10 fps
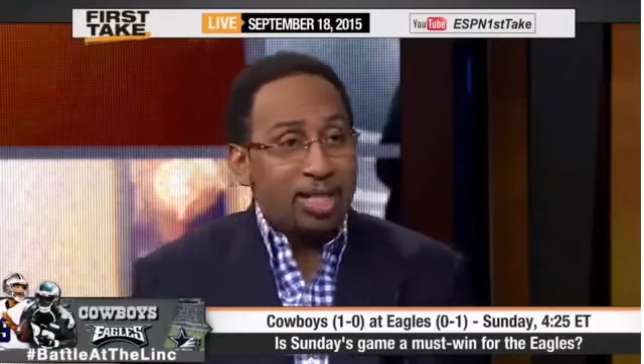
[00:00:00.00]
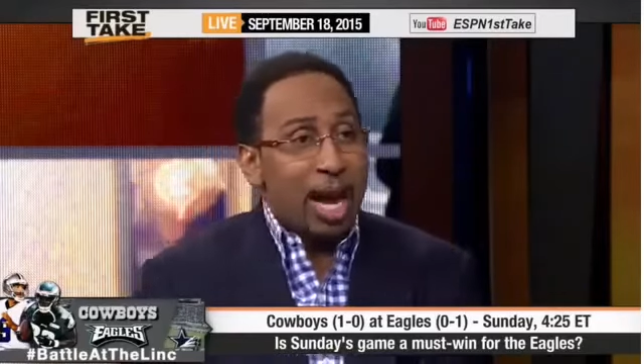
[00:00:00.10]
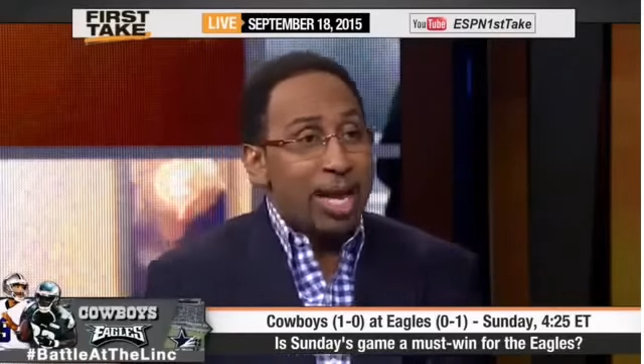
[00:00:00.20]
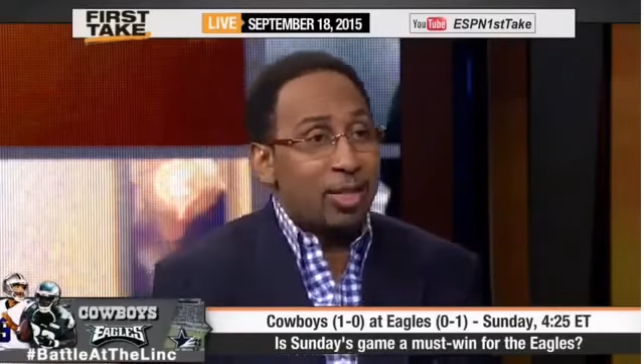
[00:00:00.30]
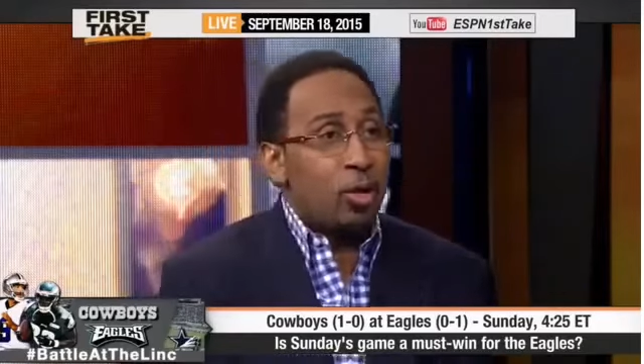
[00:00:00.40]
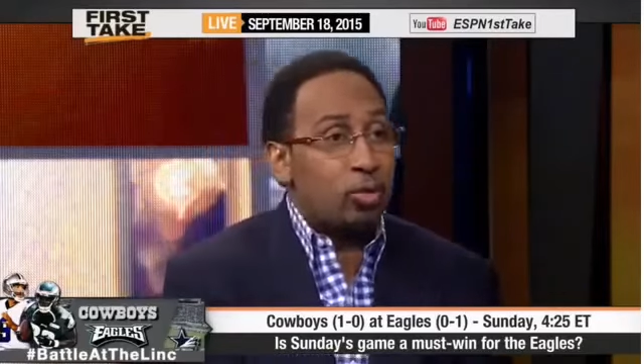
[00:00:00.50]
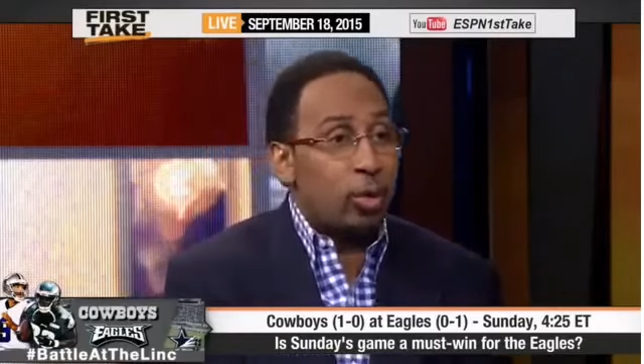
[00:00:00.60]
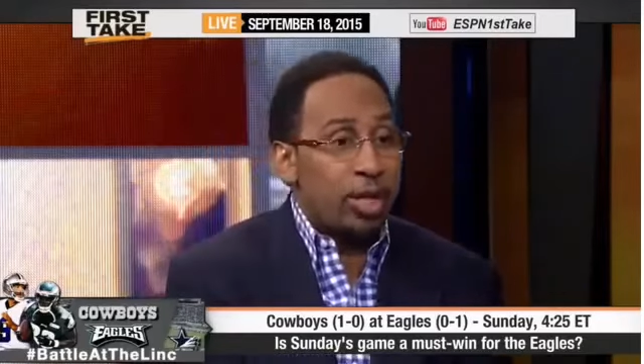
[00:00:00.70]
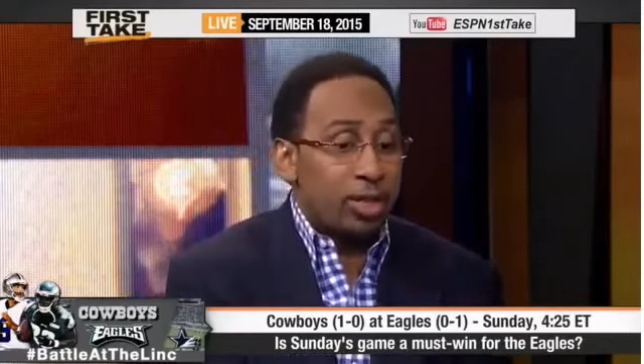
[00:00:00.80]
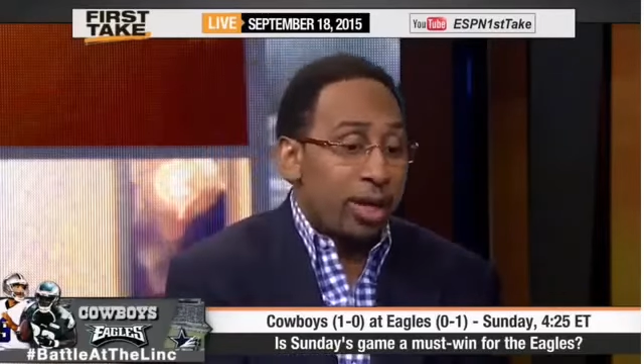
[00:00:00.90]
inside zone
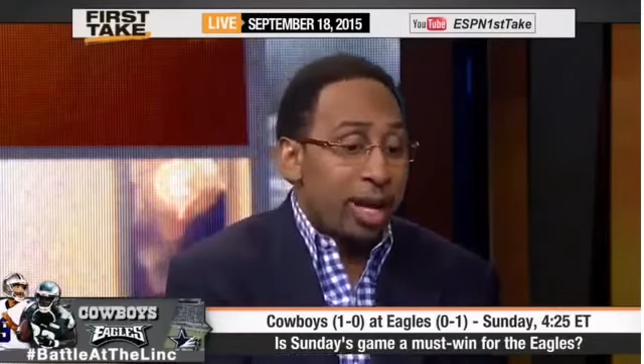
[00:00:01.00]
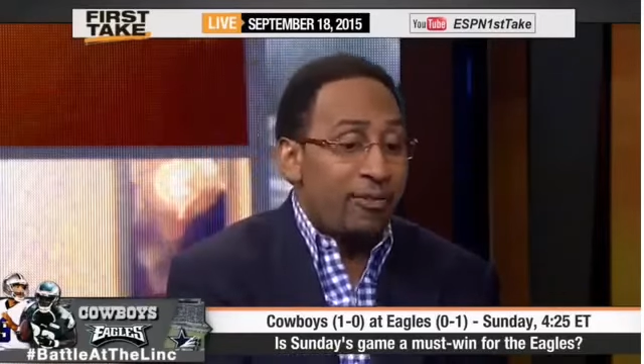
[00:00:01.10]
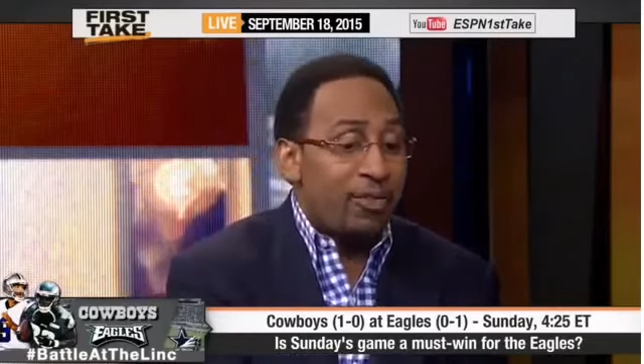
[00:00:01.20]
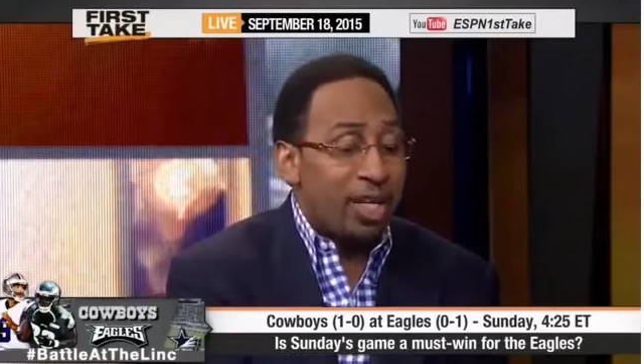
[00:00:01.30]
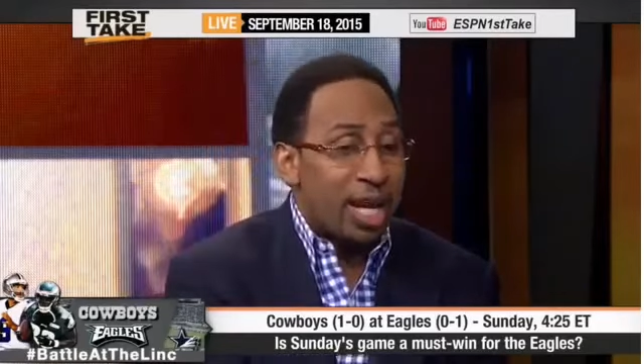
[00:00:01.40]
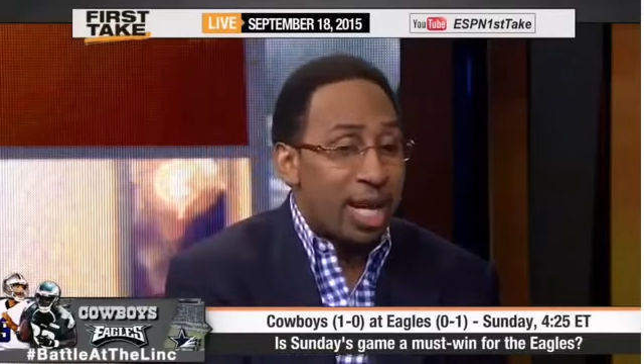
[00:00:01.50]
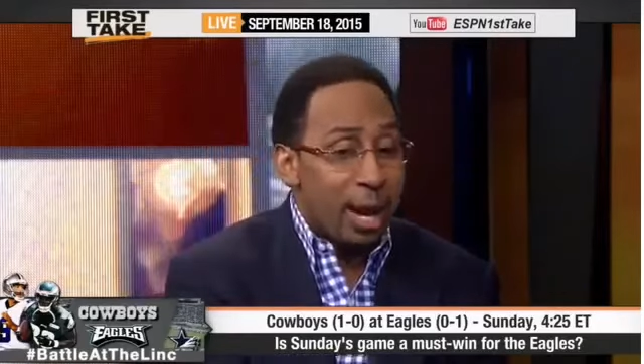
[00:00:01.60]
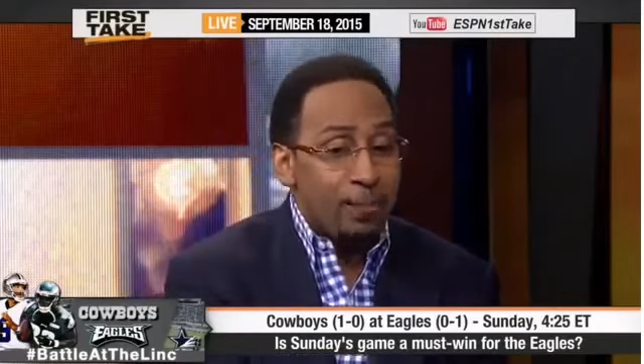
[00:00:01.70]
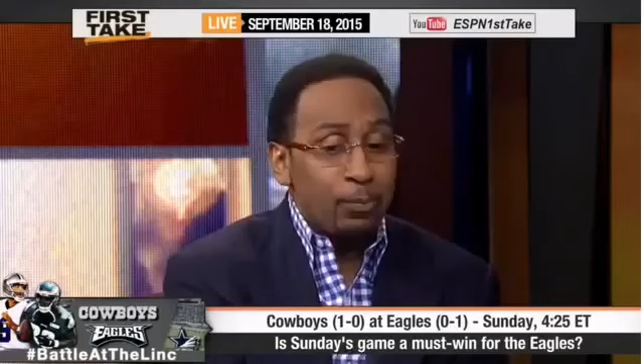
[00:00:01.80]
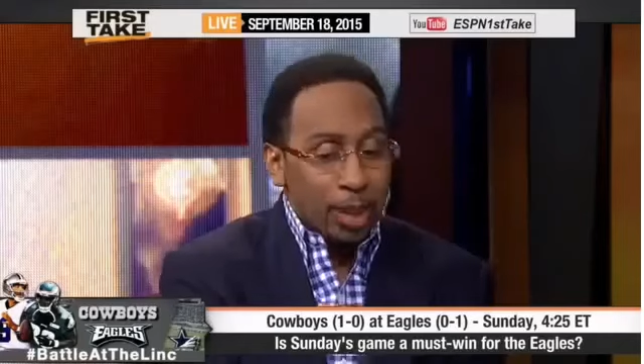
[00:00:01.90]
running. So they got to figure that
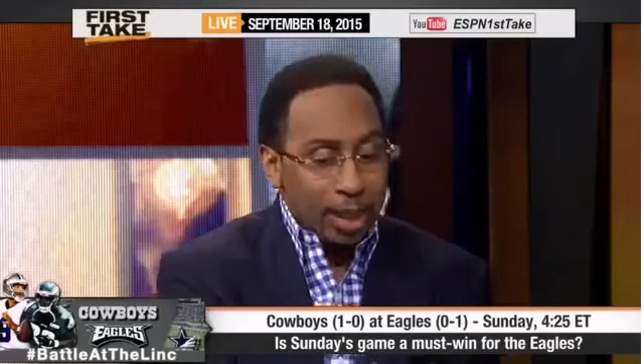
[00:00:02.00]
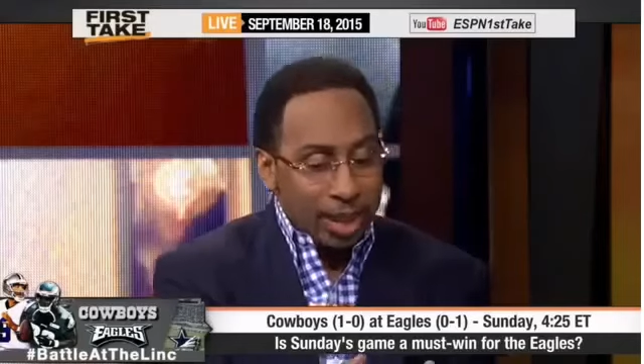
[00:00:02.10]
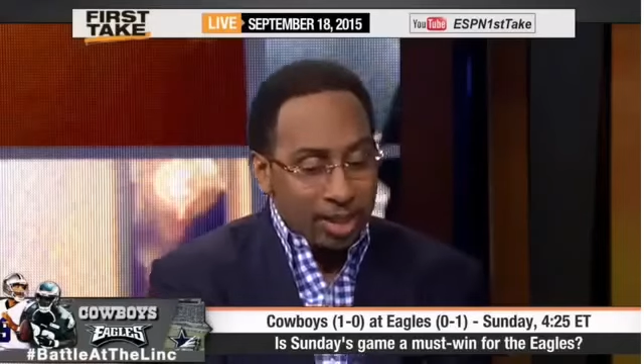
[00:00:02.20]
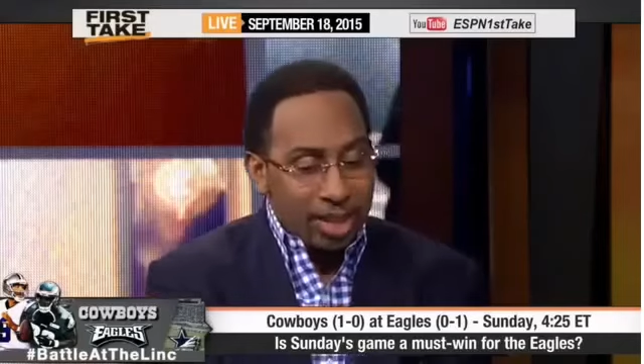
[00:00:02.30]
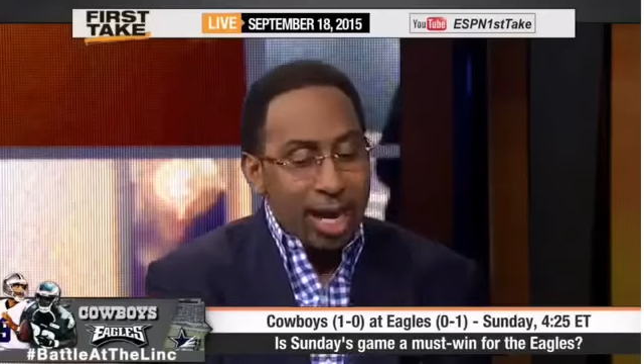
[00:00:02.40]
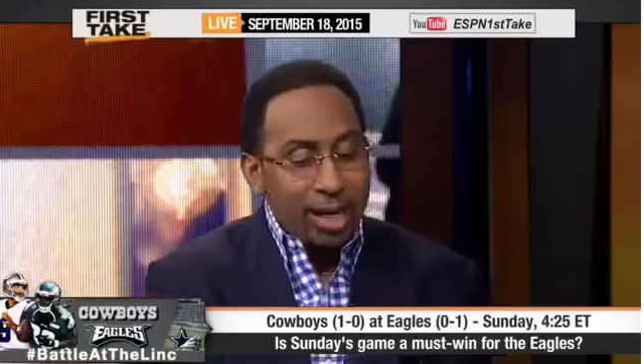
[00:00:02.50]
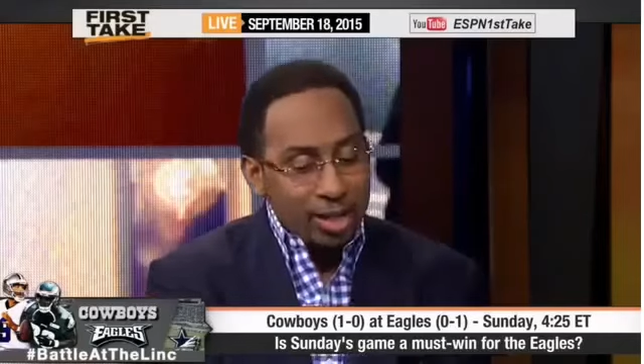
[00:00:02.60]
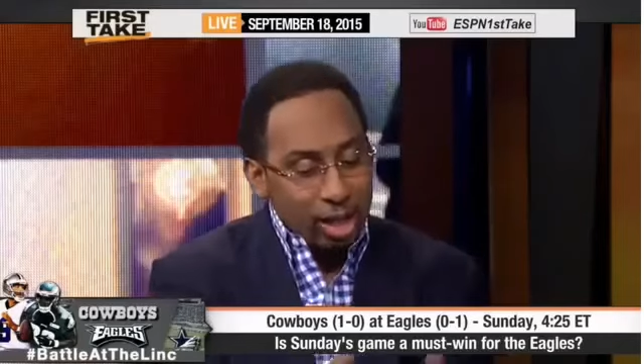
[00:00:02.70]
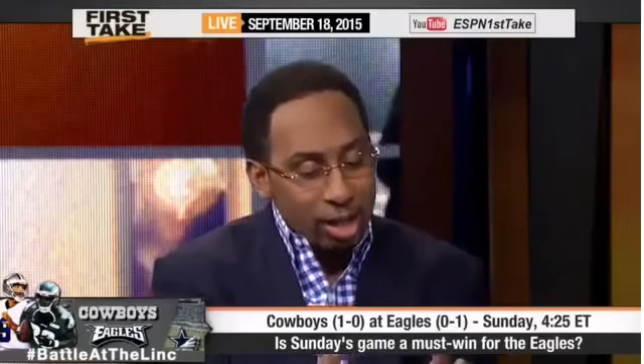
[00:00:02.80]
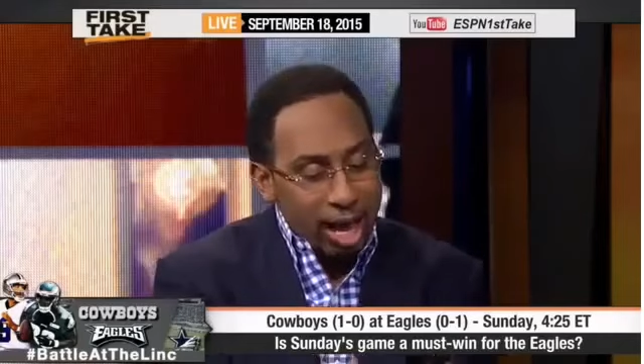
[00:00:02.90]
out. Against
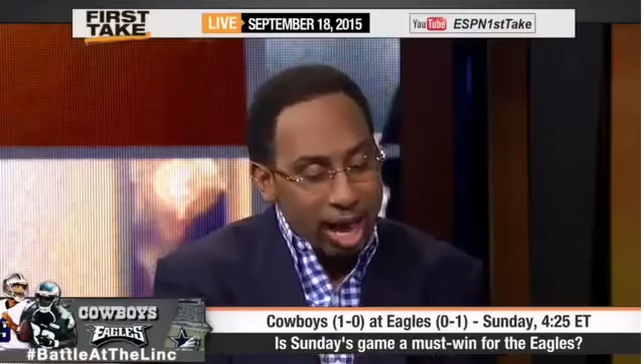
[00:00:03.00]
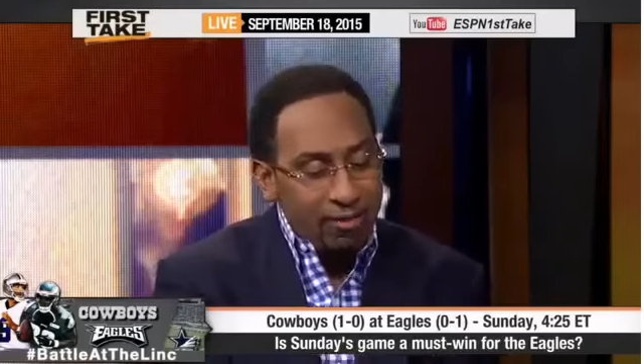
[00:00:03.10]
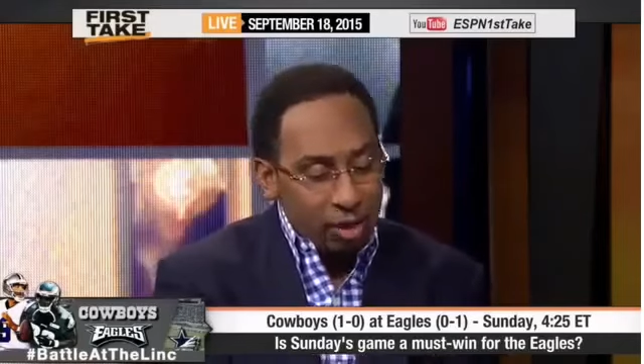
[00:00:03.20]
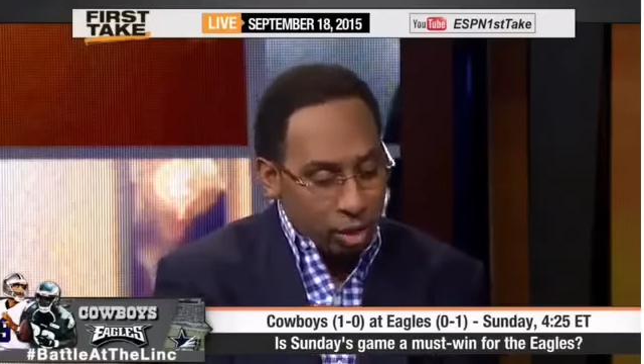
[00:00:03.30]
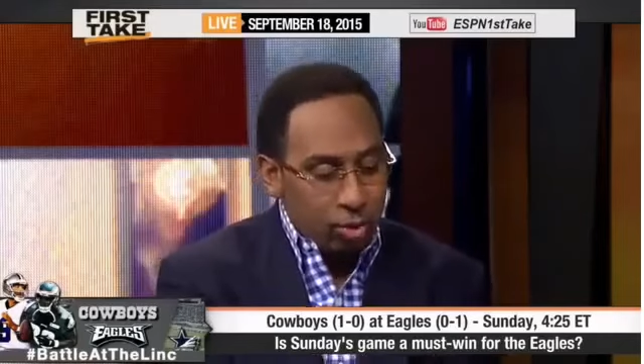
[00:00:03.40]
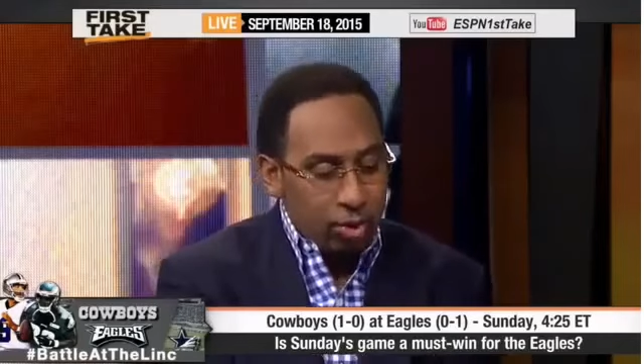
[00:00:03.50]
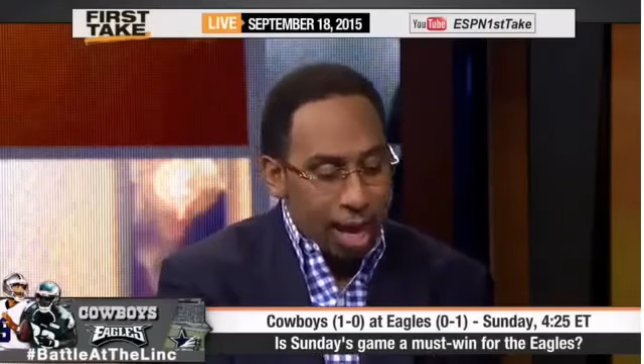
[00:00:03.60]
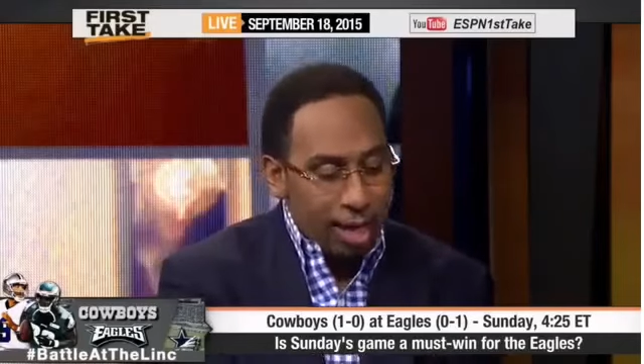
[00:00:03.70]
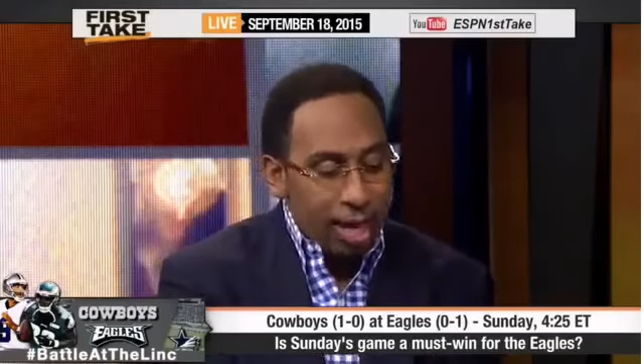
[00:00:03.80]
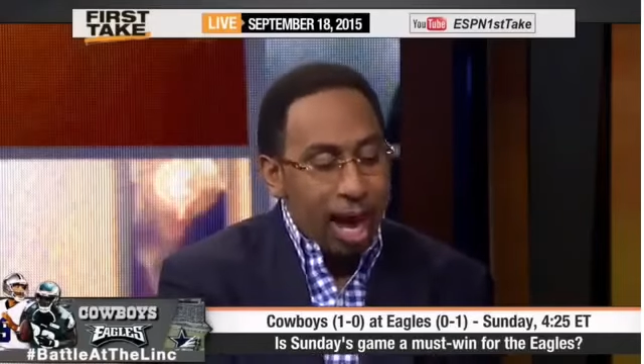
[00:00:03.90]
Dallas, they're going to have to do
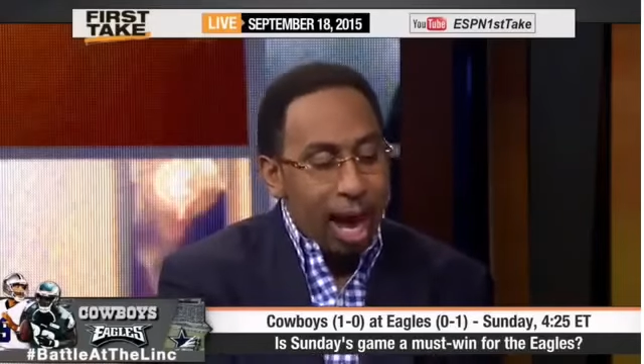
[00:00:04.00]
that.